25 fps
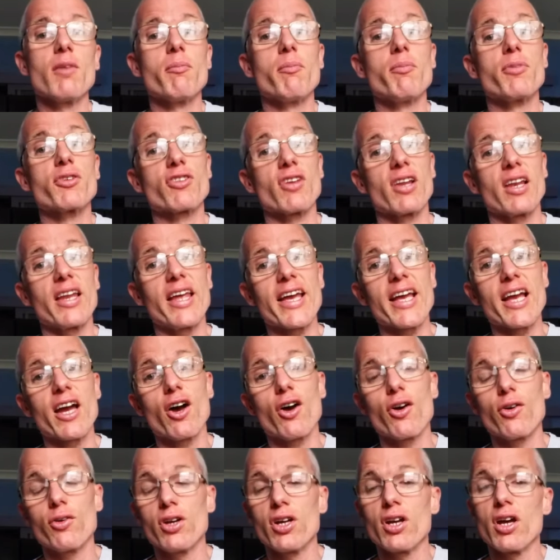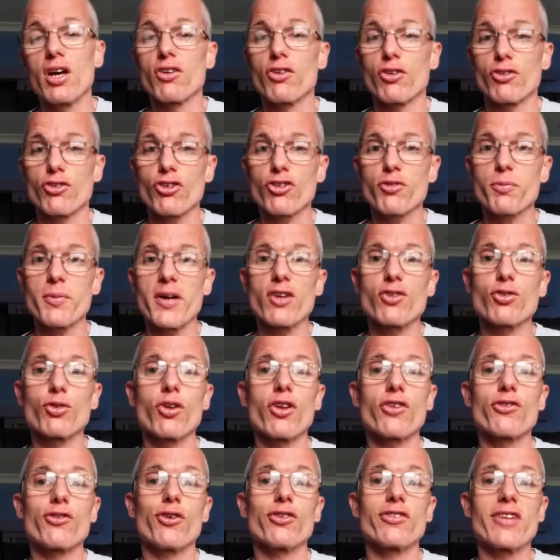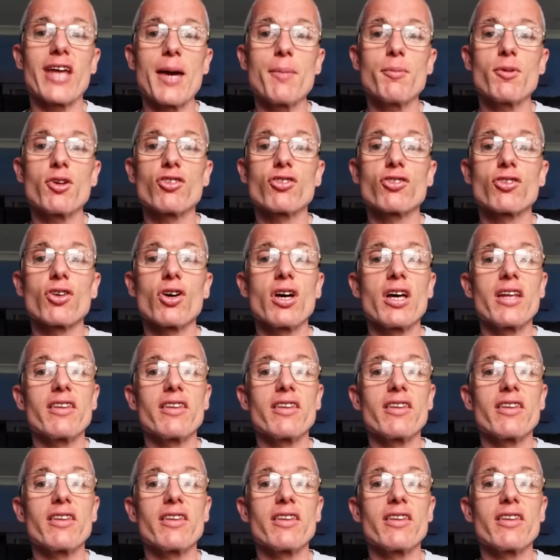bits of Lego, so just make sure it's not damaged.